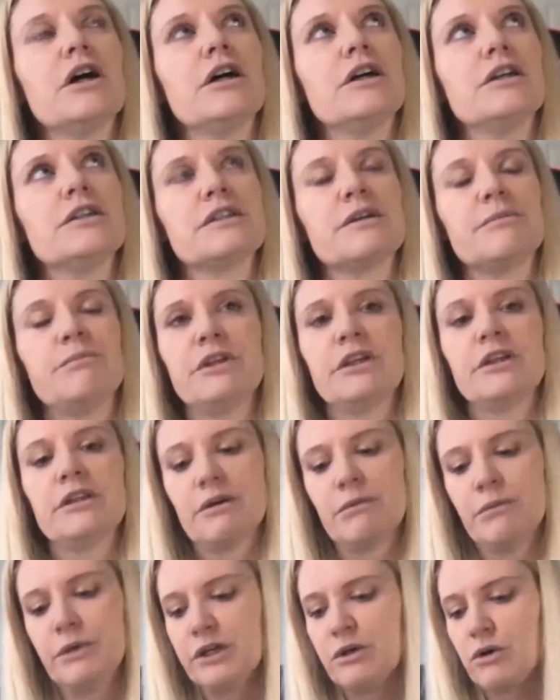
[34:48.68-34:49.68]
something
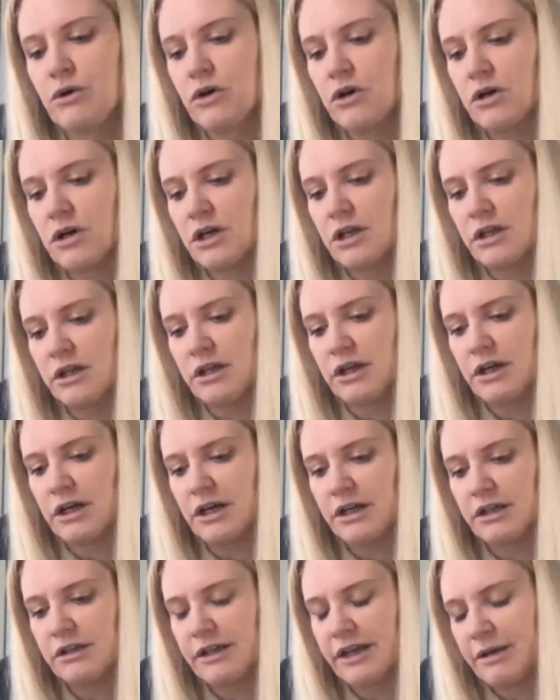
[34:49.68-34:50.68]
that we call
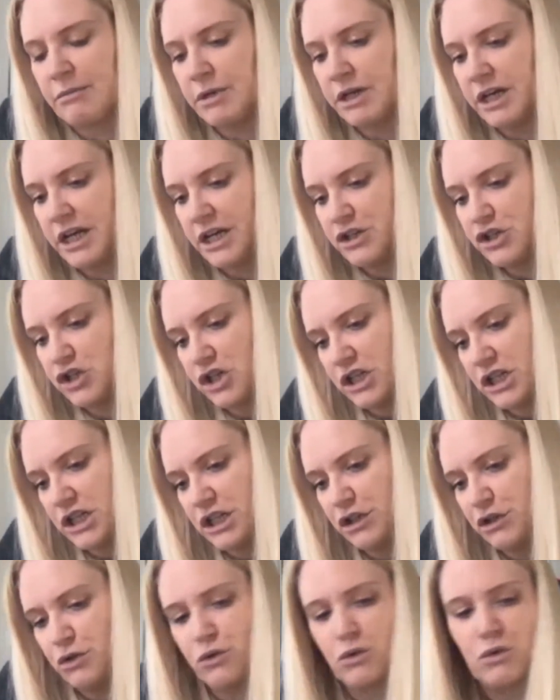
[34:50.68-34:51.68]

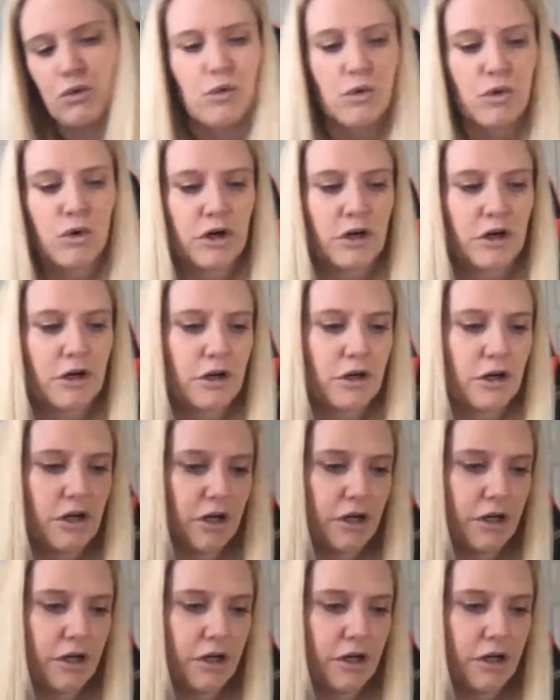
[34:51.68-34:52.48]
lamination or